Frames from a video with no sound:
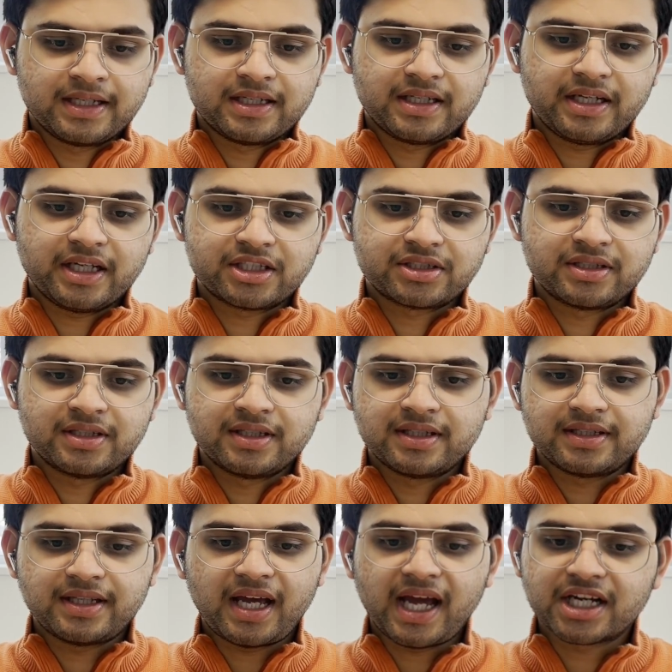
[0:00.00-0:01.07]
Next,
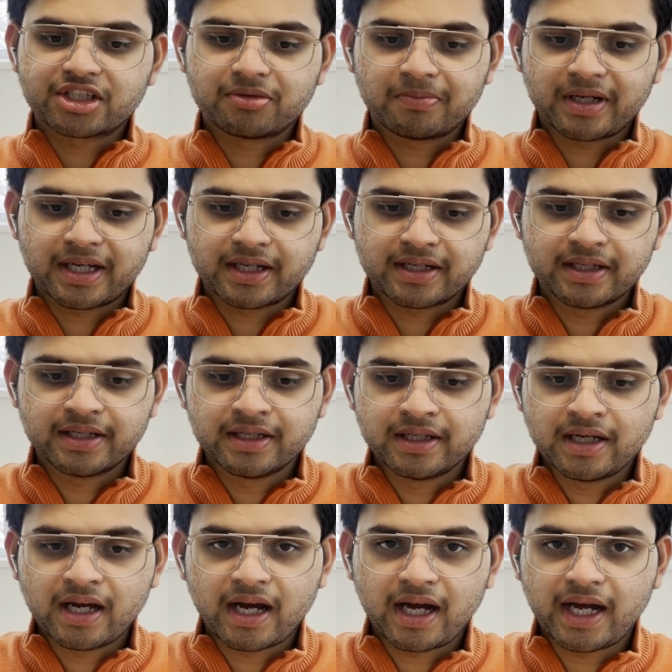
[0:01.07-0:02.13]
the action plan.
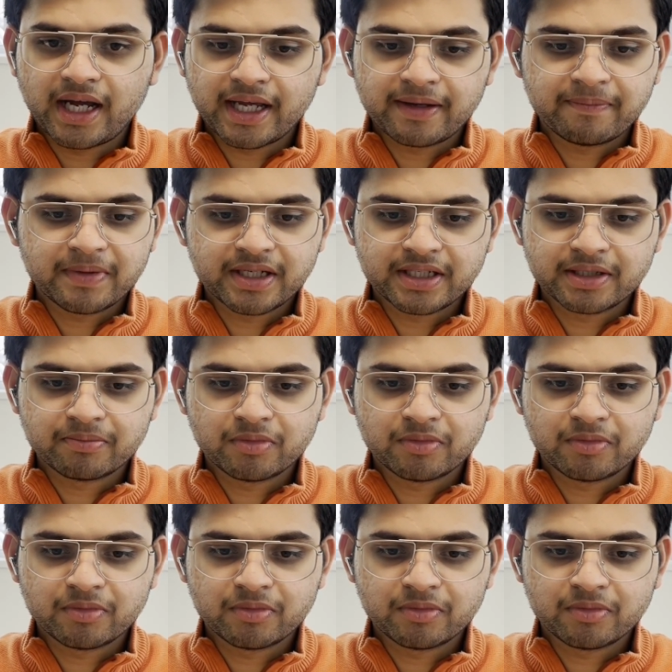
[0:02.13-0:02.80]
High, medium,